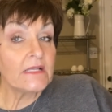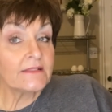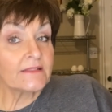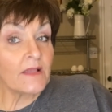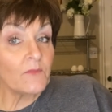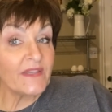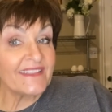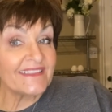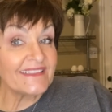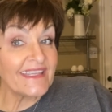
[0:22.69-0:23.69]
someone
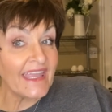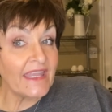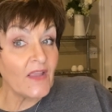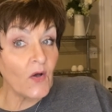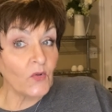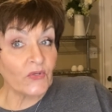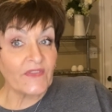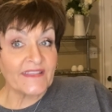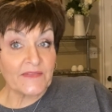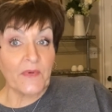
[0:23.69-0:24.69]
is getting older
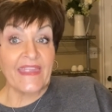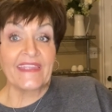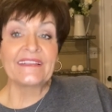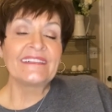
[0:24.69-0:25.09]
this week